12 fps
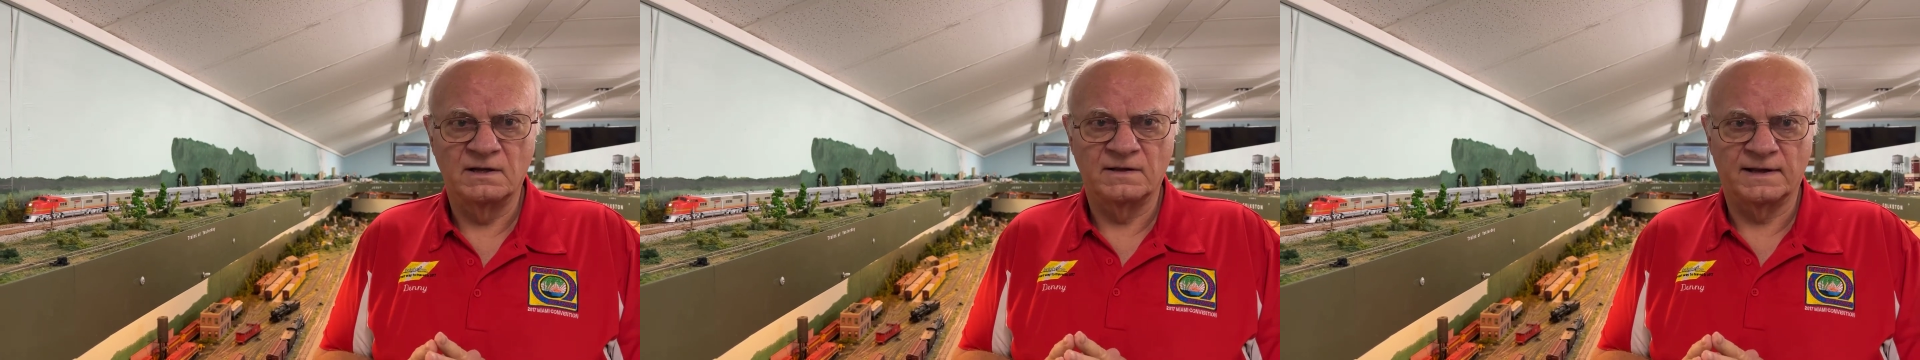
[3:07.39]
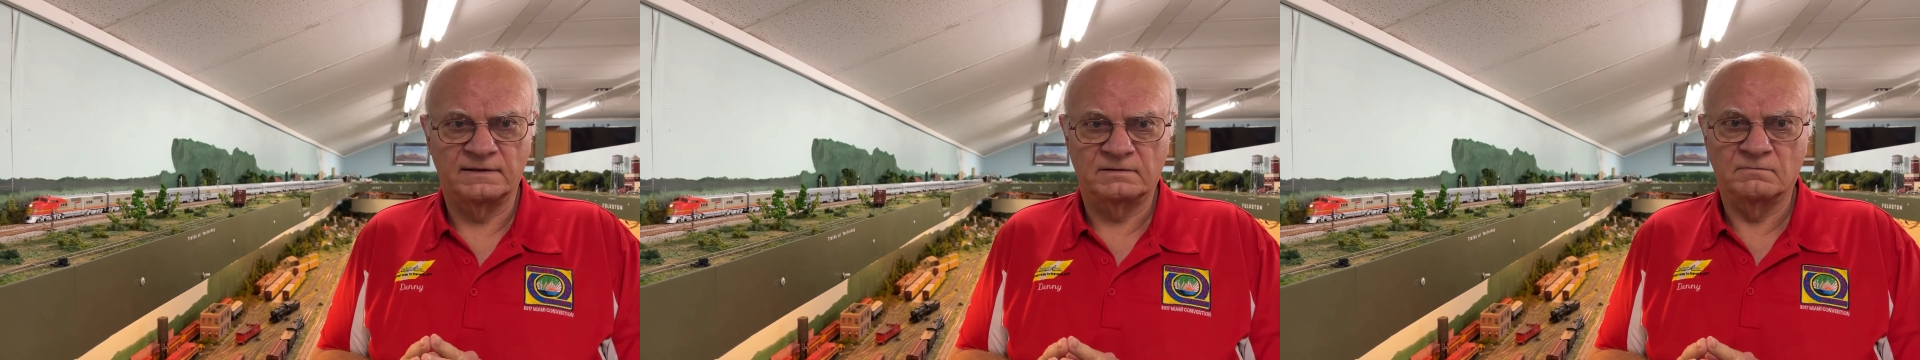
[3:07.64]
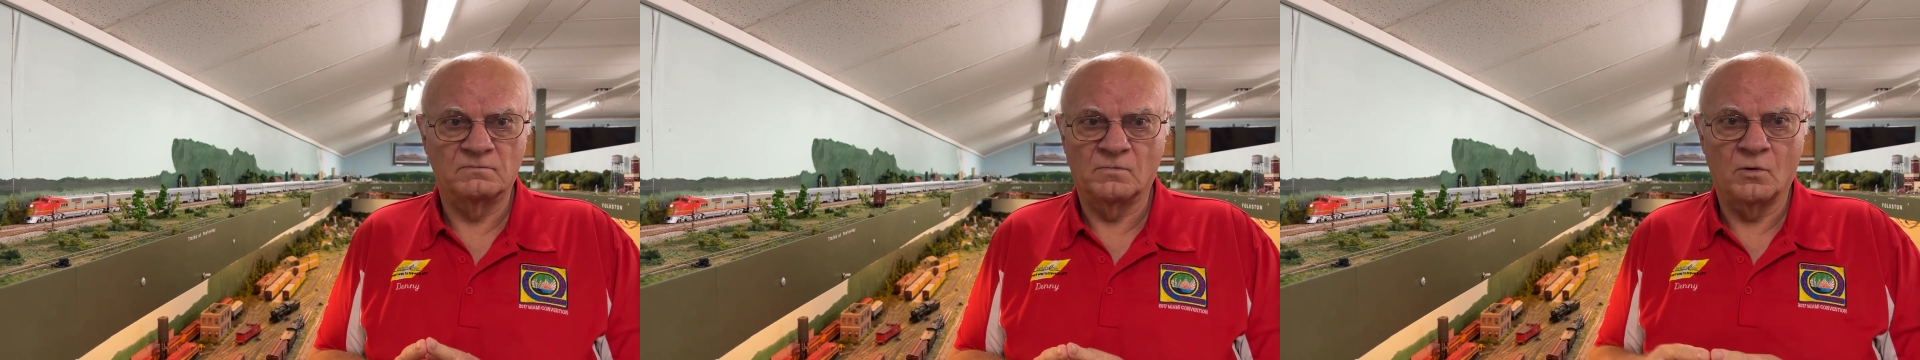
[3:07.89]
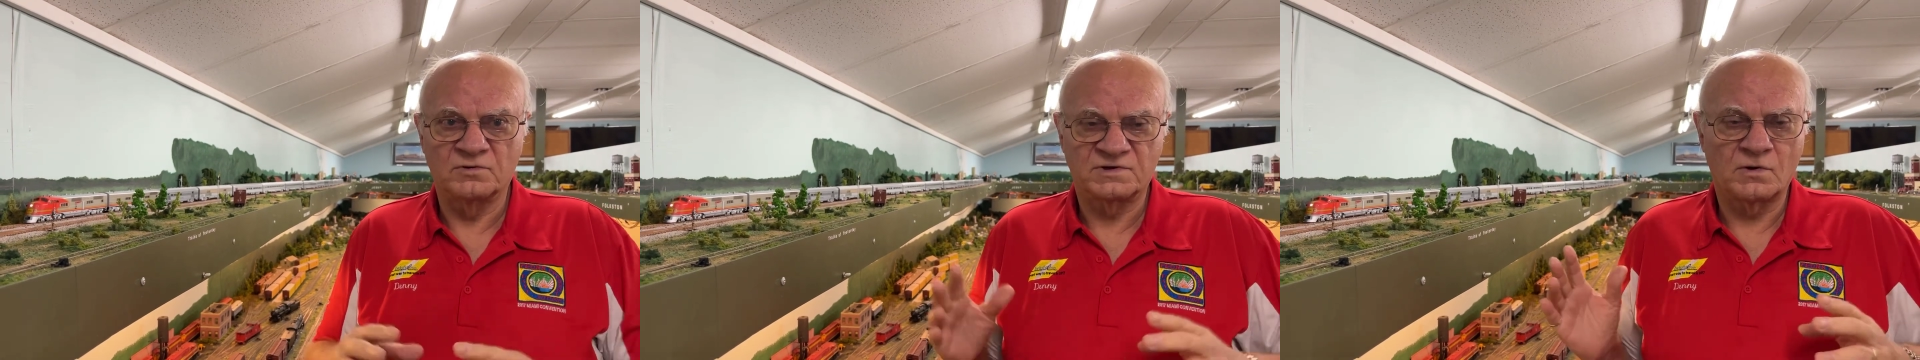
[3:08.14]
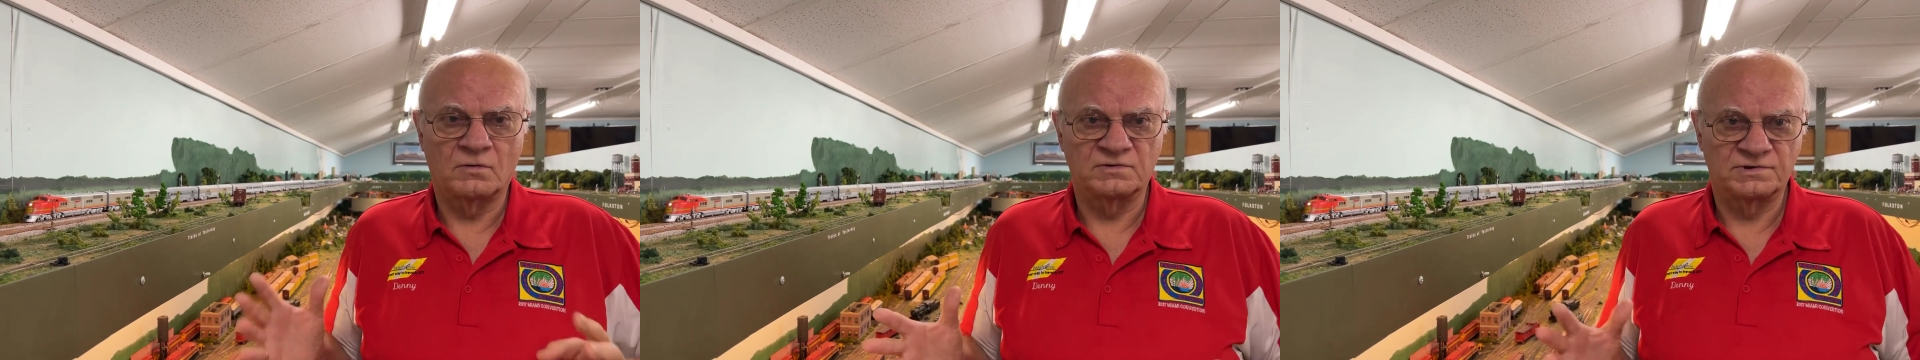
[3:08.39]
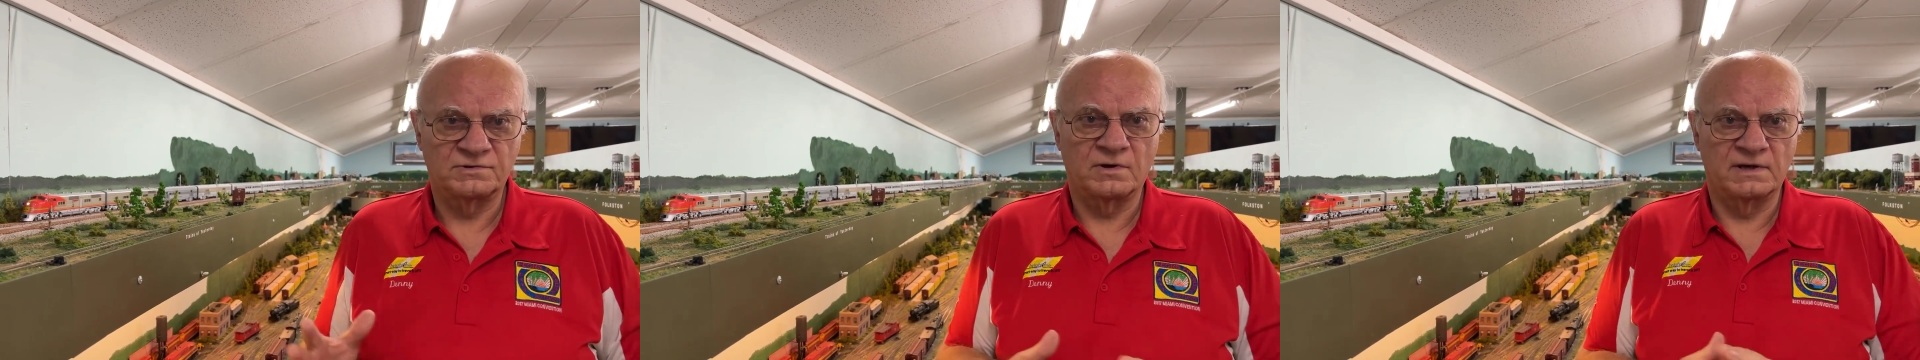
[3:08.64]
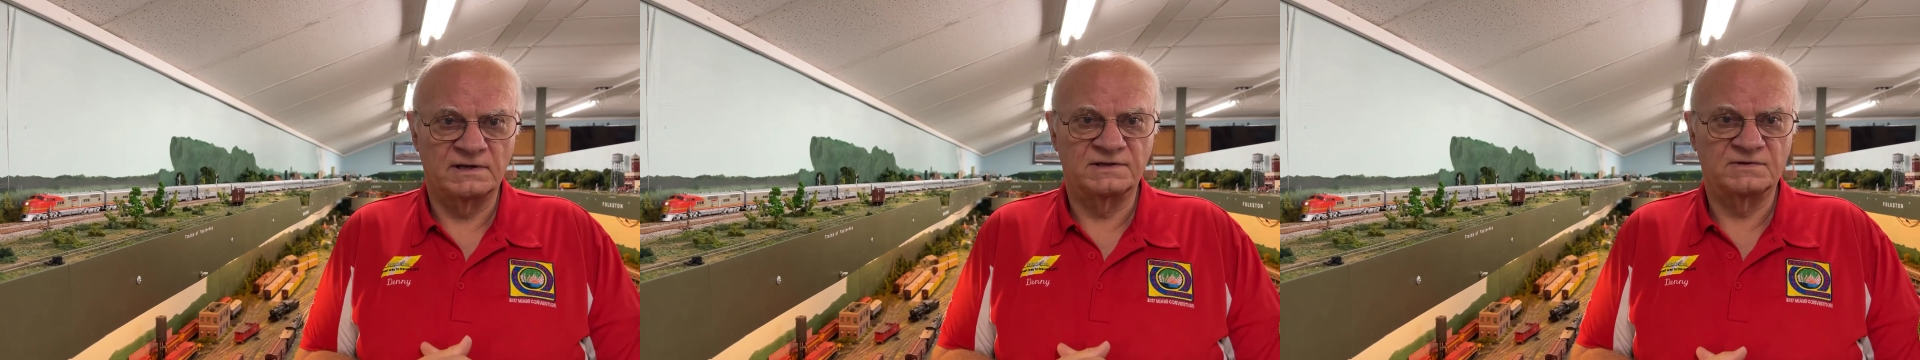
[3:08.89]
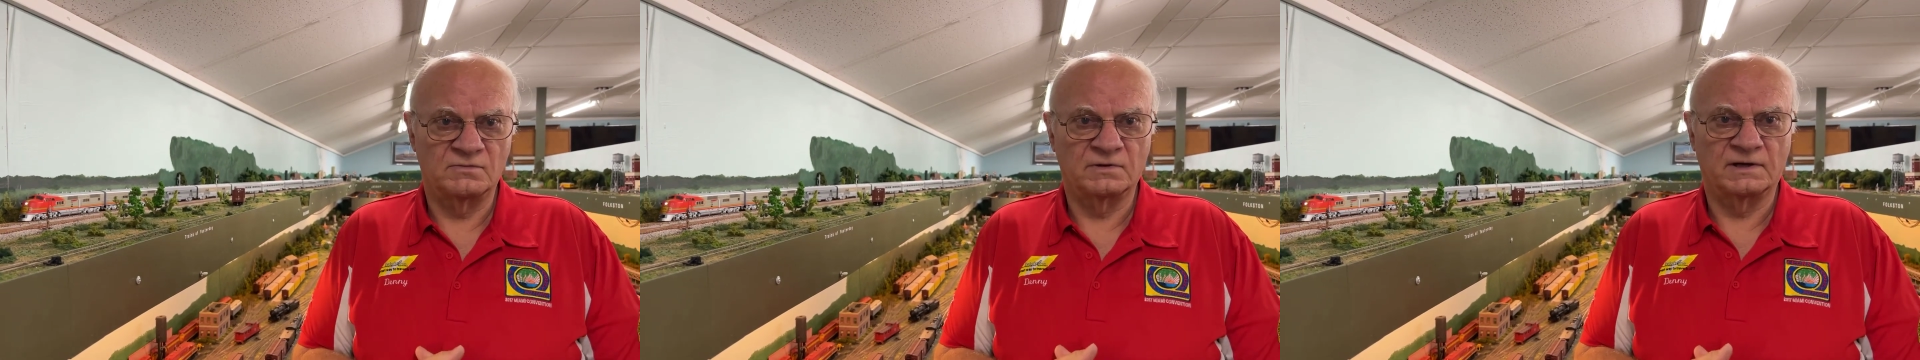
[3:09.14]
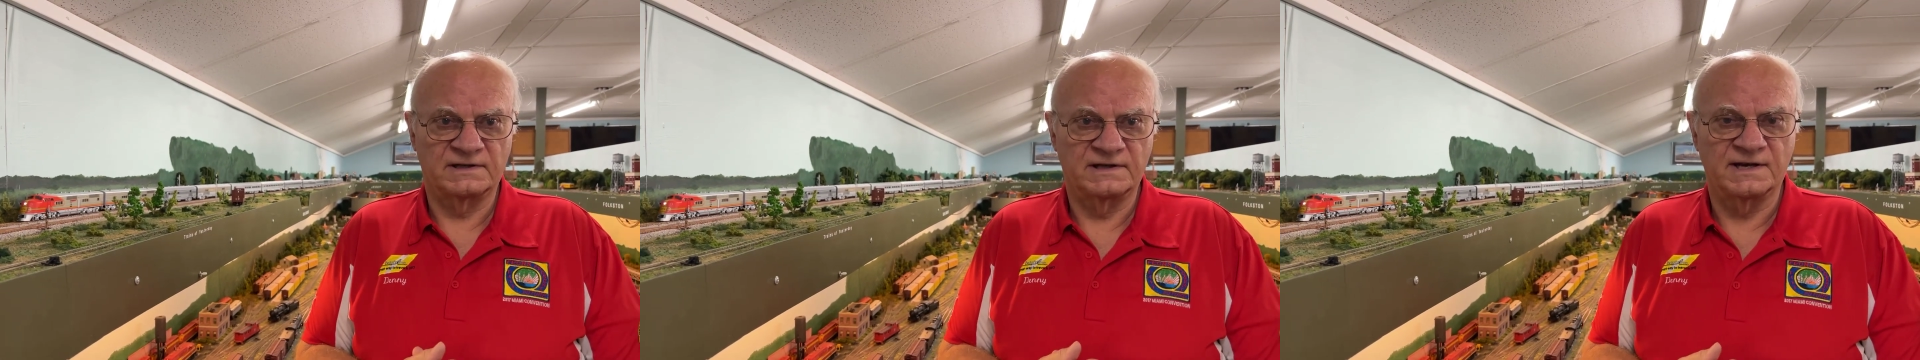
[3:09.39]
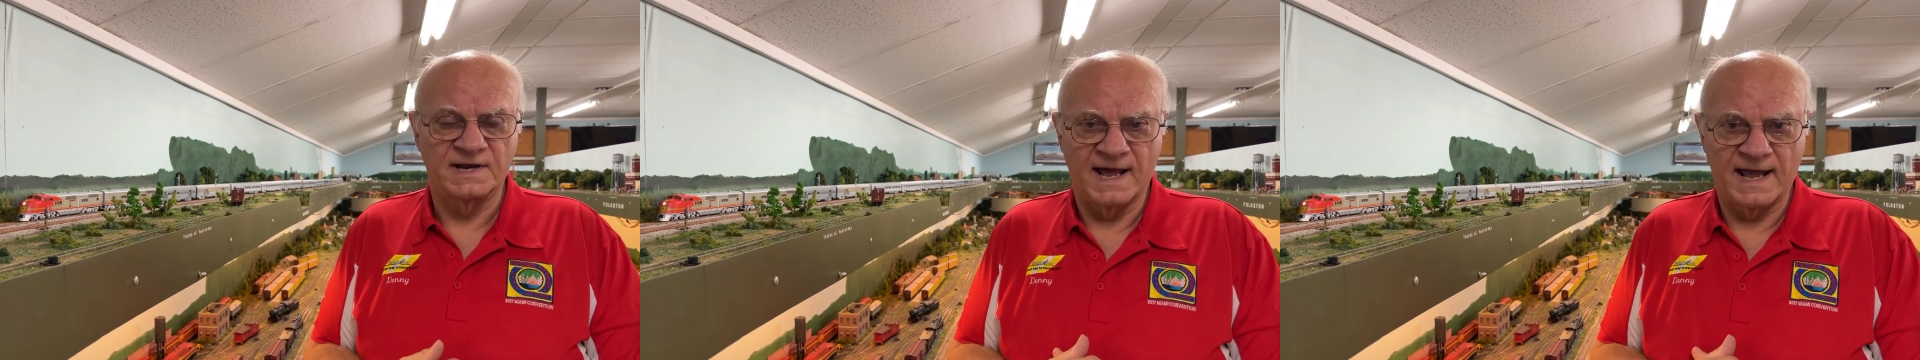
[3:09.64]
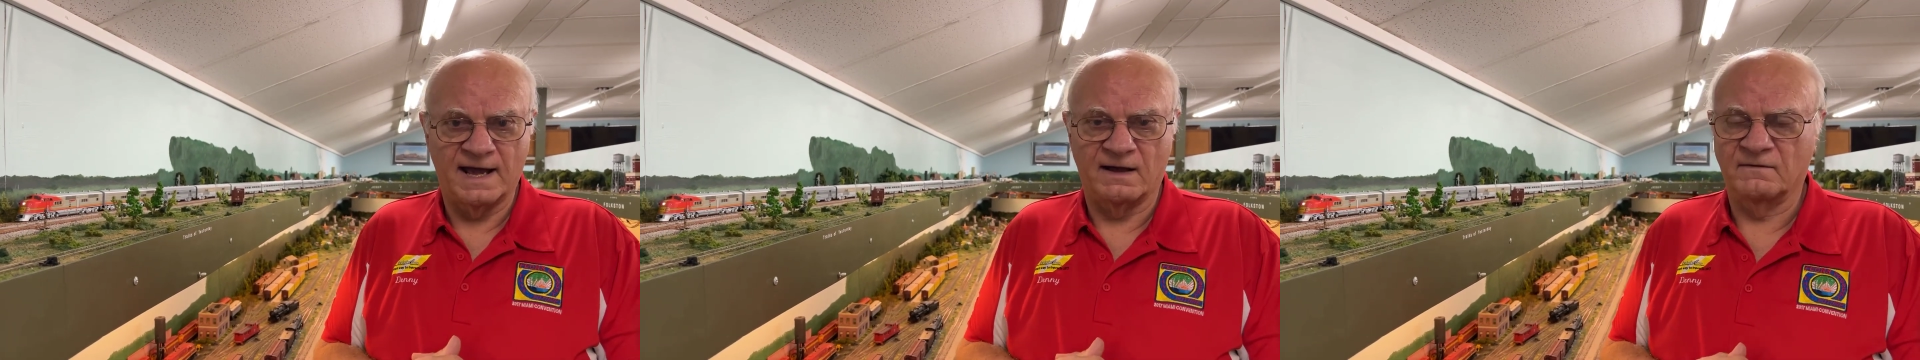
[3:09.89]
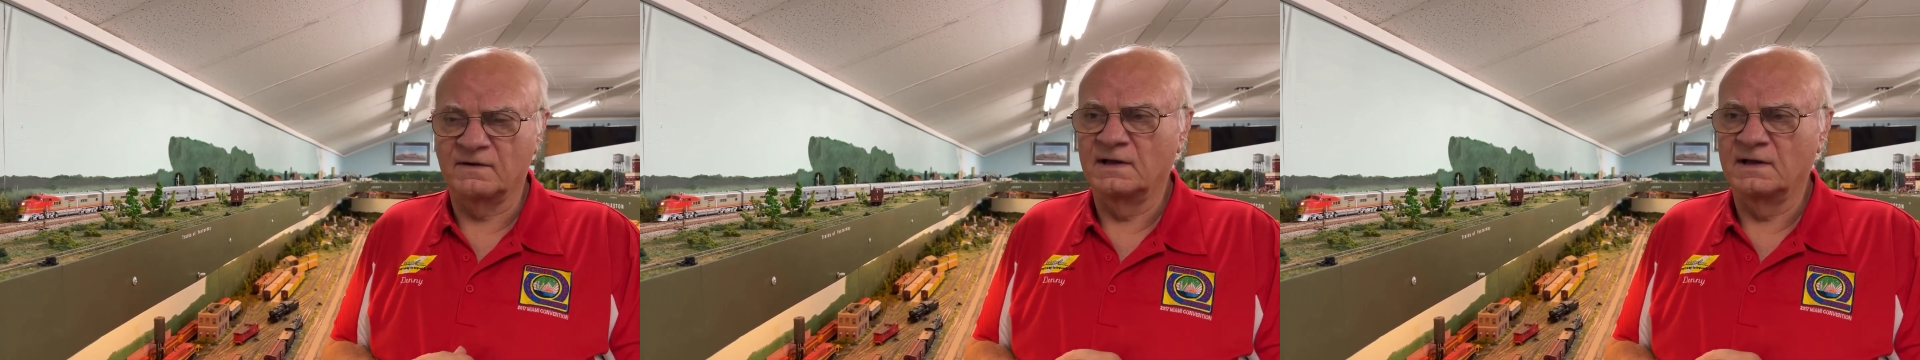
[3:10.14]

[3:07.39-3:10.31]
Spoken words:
that most coach trains really didn't have.